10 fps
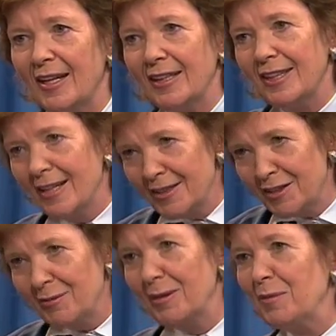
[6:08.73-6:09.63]
And the
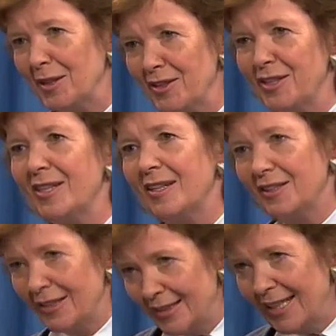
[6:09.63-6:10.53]
elders will want
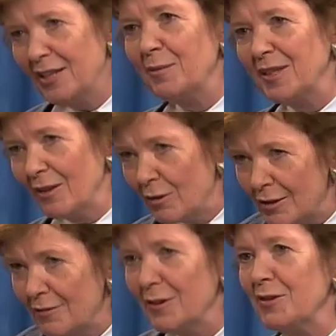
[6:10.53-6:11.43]
to link with
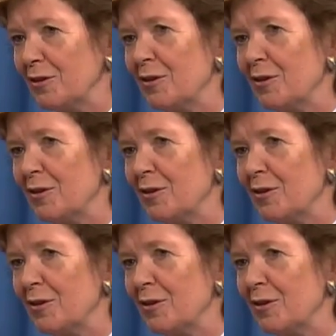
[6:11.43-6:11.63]
all of those